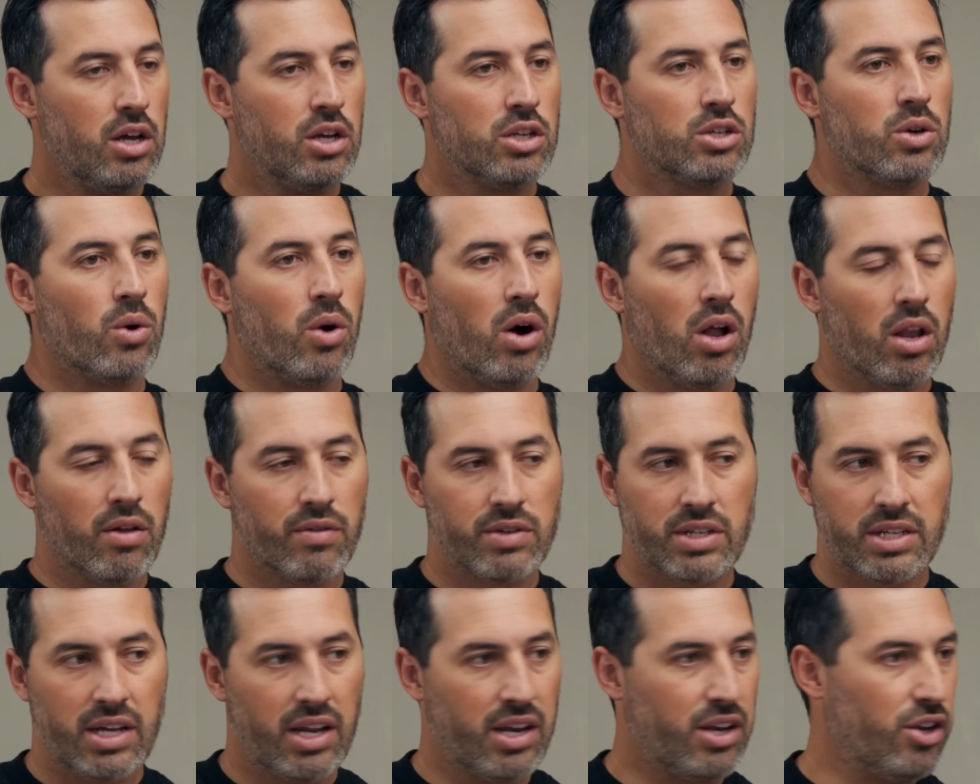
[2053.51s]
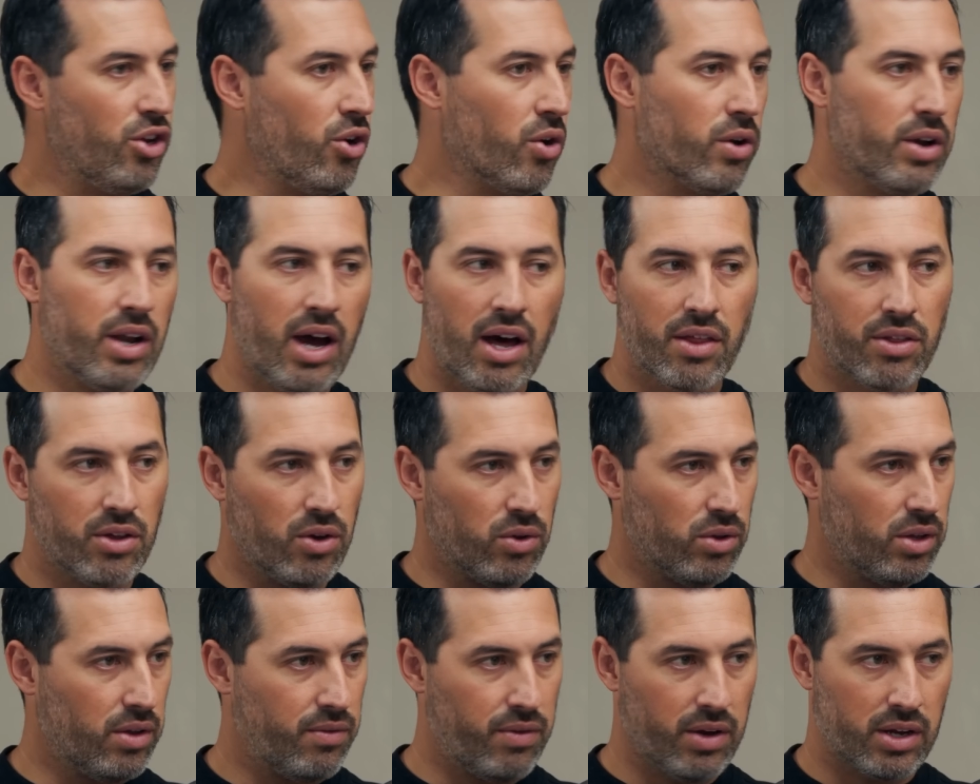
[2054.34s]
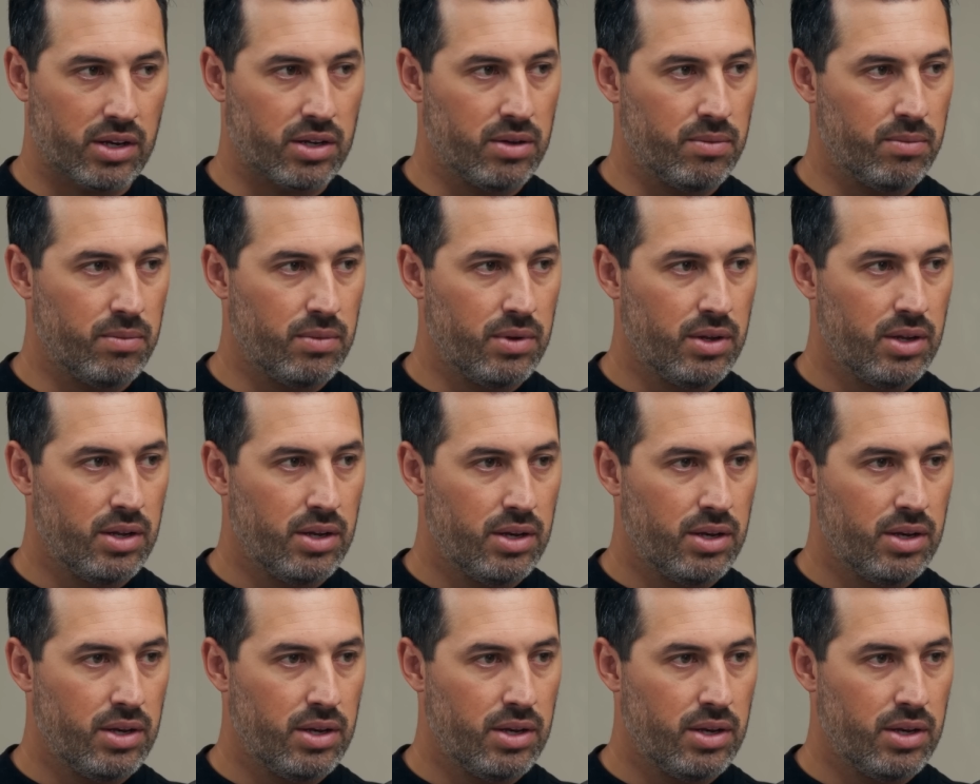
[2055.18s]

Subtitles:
So all of a sudden you're not the only victim.